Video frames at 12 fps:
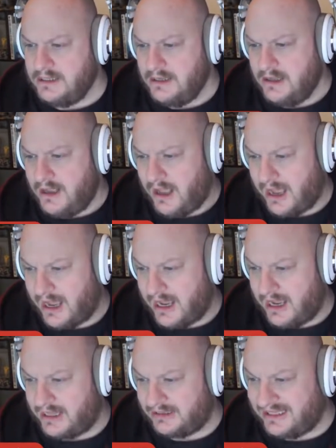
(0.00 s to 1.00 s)

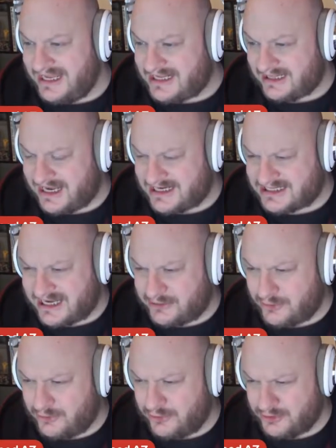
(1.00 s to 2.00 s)
Uh, legalize
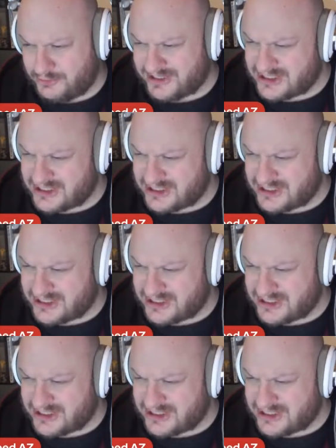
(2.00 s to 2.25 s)
adulthood with a